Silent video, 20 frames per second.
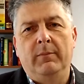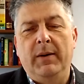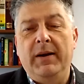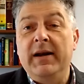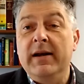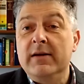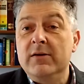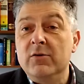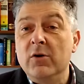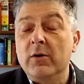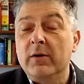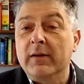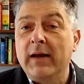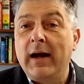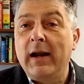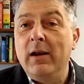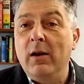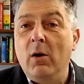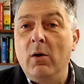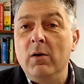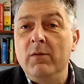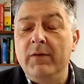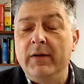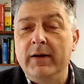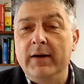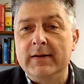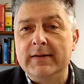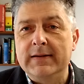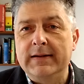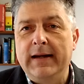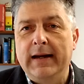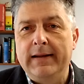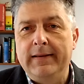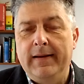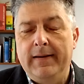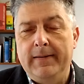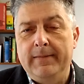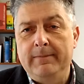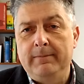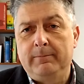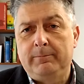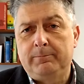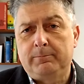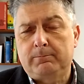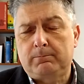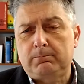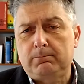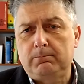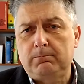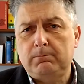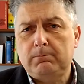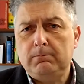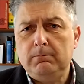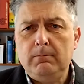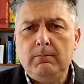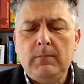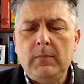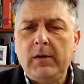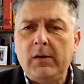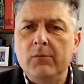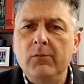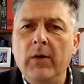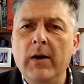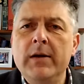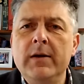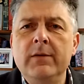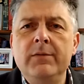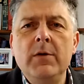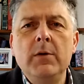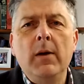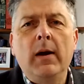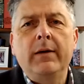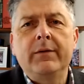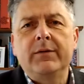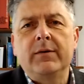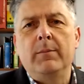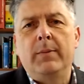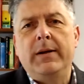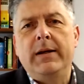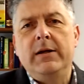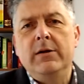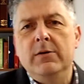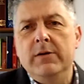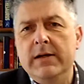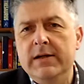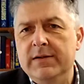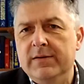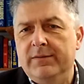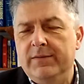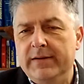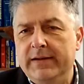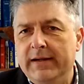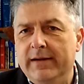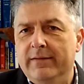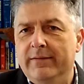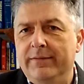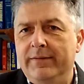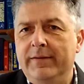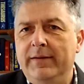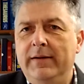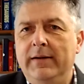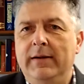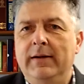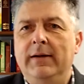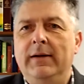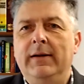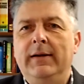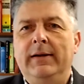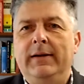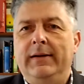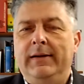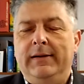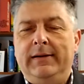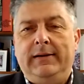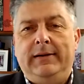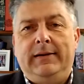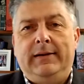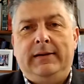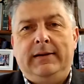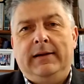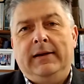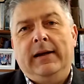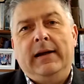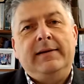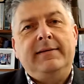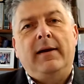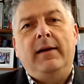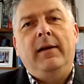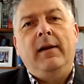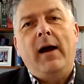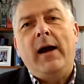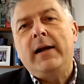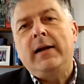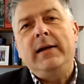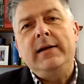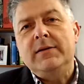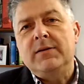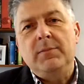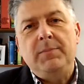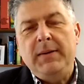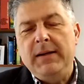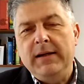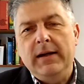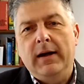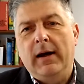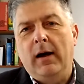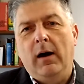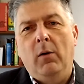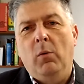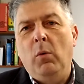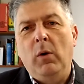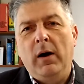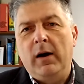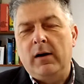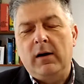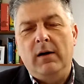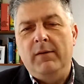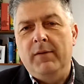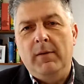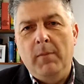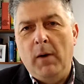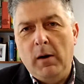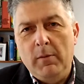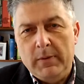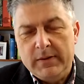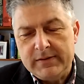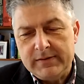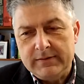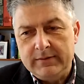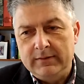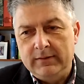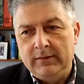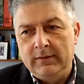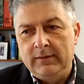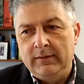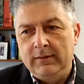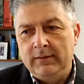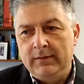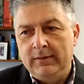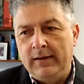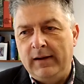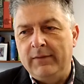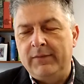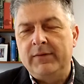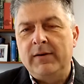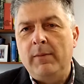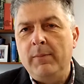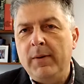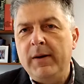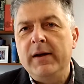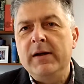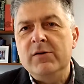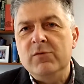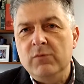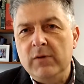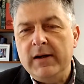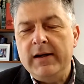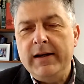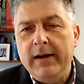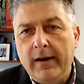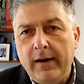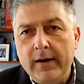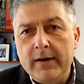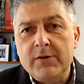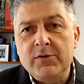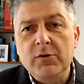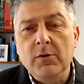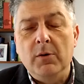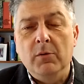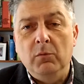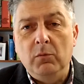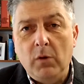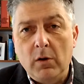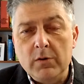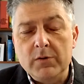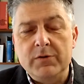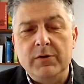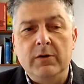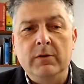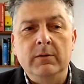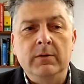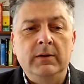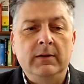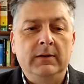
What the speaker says: But it took that long for her to get there. Friend, if you have somebody you need to forgive, it's unlikely to be a work of a moment. If somebody's really hurt you and wronged you,